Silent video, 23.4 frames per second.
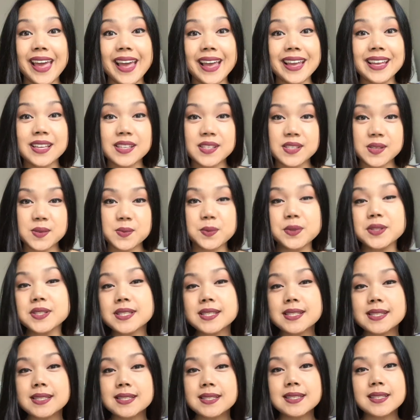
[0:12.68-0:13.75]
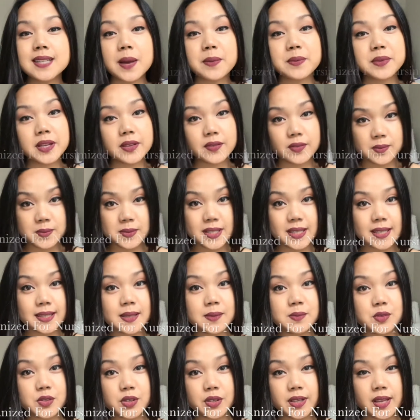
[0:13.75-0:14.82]
Hey YouTubers, this is Dominique from
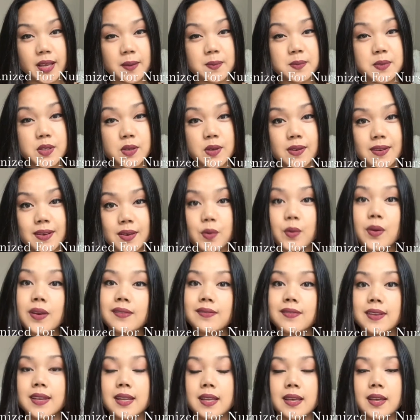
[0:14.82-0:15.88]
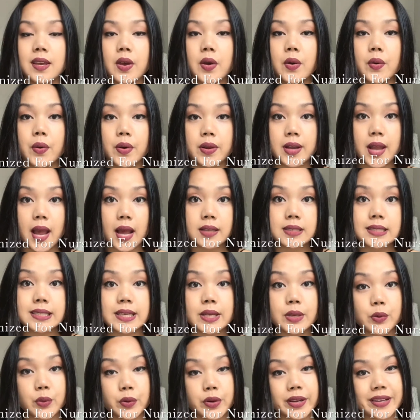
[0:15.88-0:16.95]
DLM Journey. I'm doing a quick video on how to
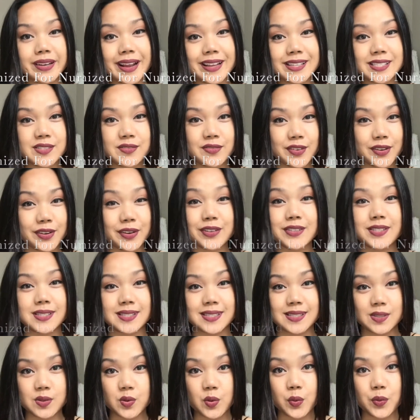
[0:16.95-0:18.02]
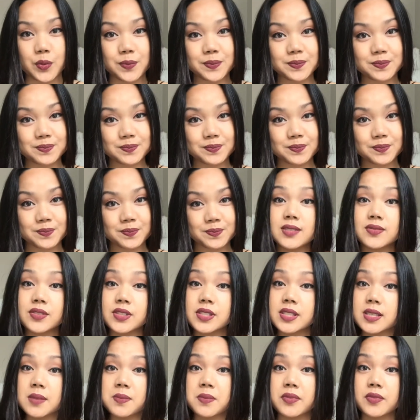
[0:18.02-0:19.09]
get organized for nursing school. Just for
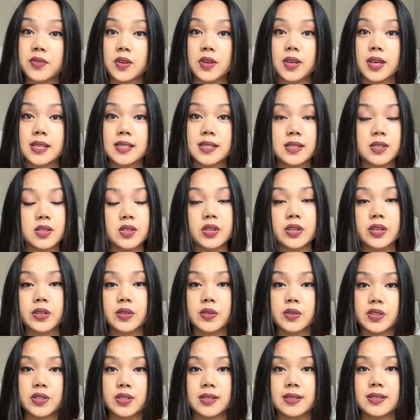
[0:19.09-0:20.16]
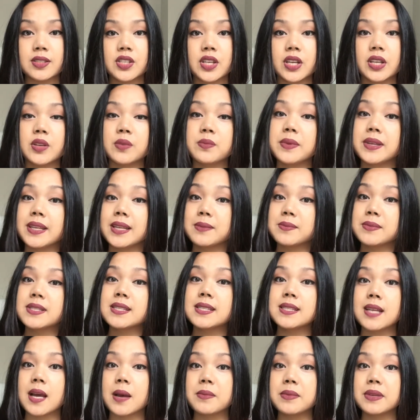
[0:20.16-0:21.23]
some of you guys that are new to the channel, my name is
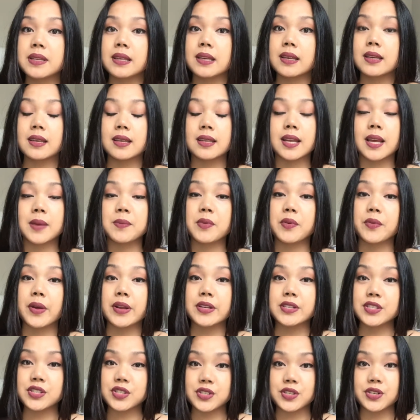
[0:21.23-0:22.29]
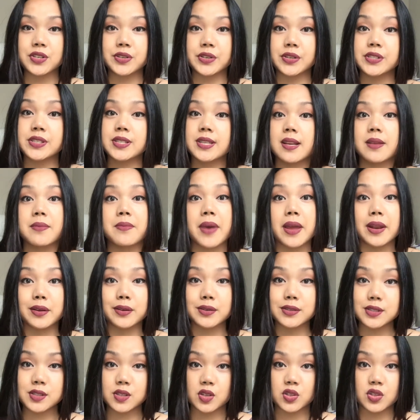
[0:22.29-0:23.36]
Dominique and I'm a registered nurse at a
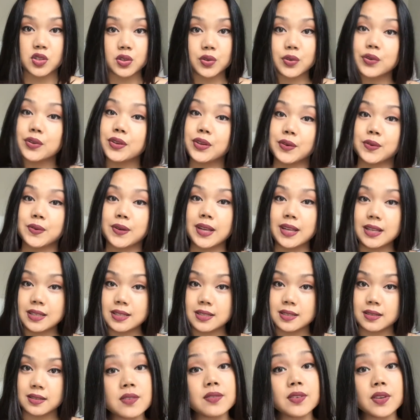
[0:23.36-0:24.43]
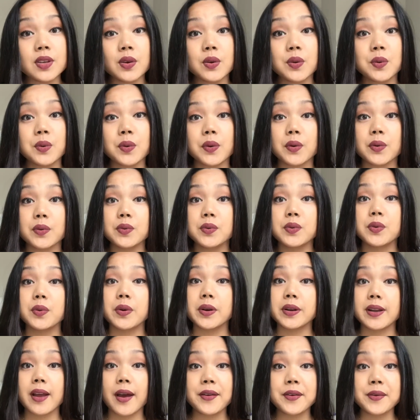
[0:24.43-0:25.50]
medical surgical unit. Those of you who are
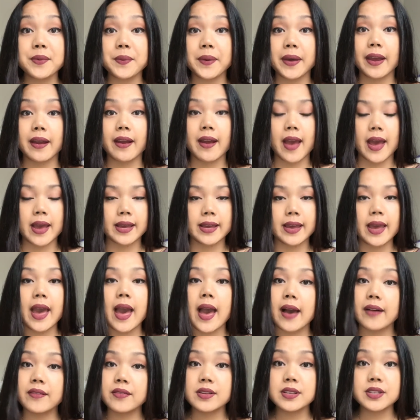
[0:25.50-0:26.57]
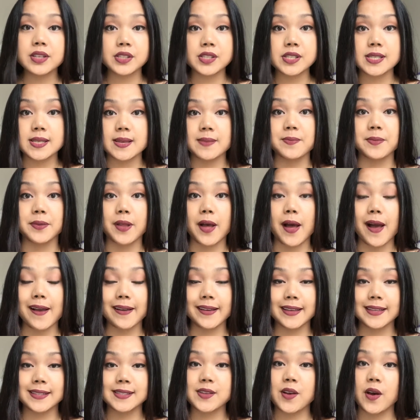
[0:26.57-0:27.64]
not aware, I have a nursing blog.
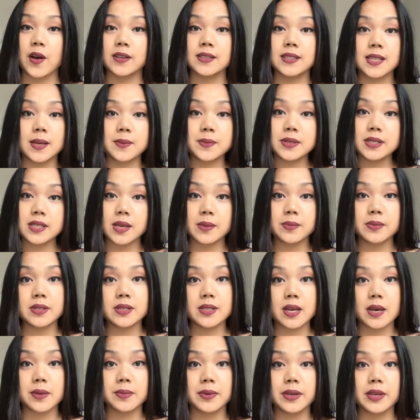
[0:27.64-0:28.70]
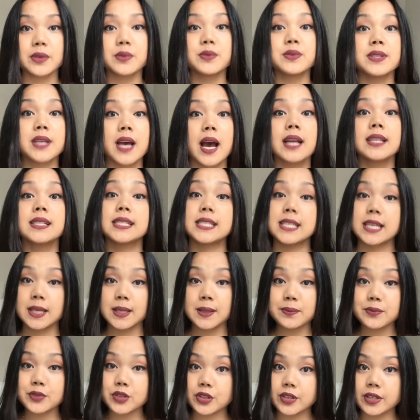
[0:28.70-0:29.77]
It's called
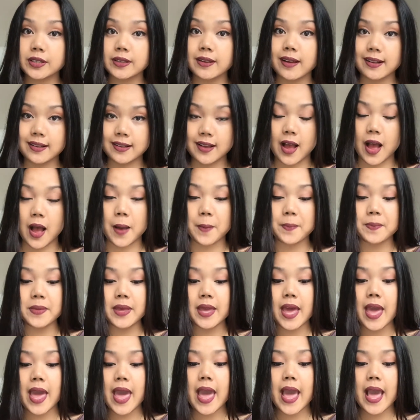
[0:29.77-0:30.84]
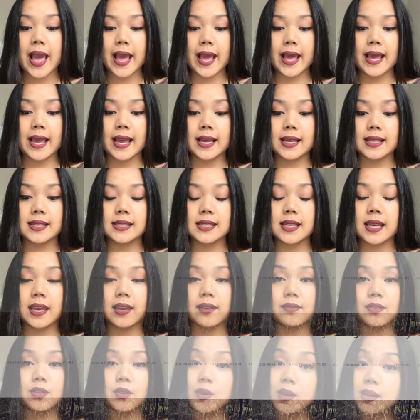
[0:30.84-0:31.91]
www.dlmjourney.com, and
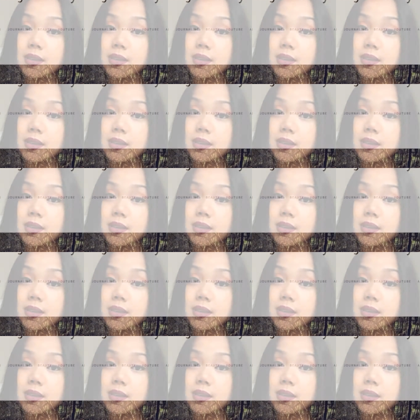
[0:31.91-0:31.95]
if you